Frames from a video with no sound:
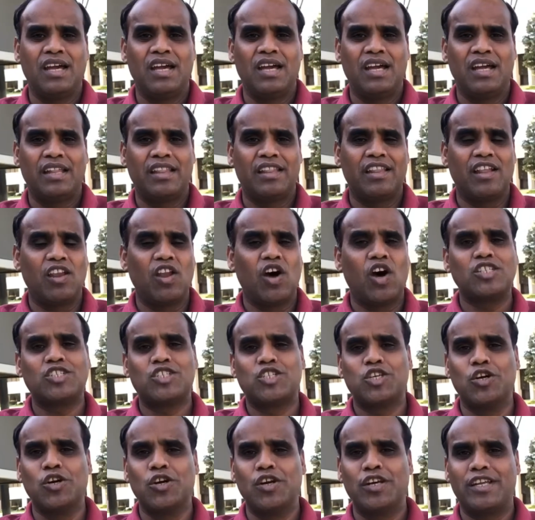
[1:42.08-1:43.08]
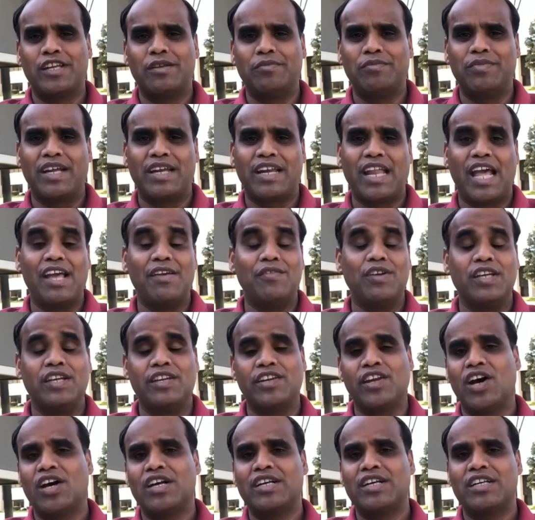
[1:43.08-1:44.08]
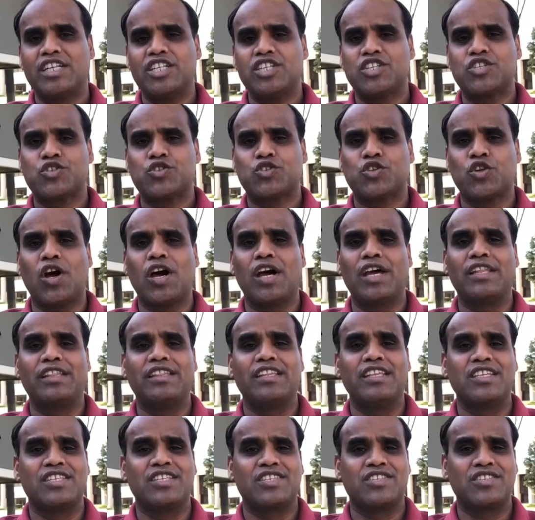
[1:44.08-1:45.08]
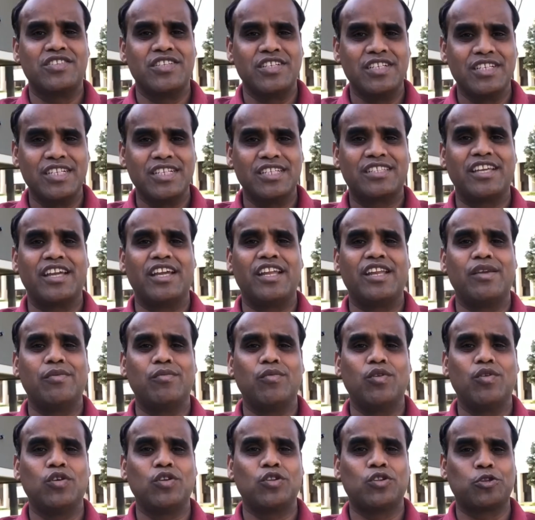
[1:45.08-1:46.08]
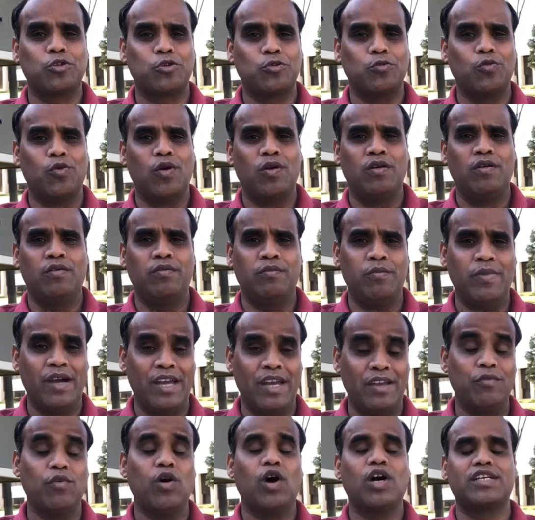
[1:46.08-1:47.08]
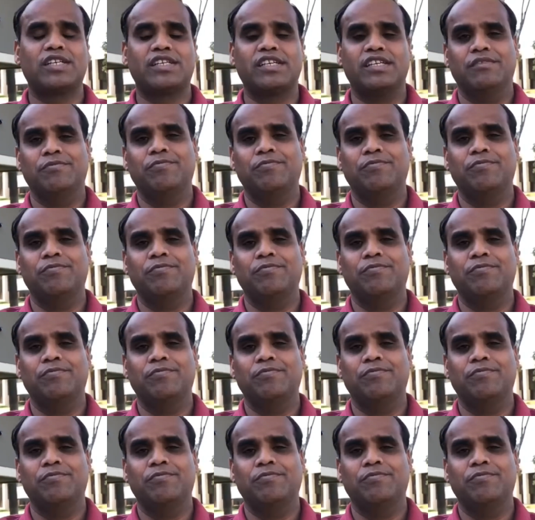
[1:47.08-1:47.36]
The Lord told him that I will not destroy this earth anymore through by water.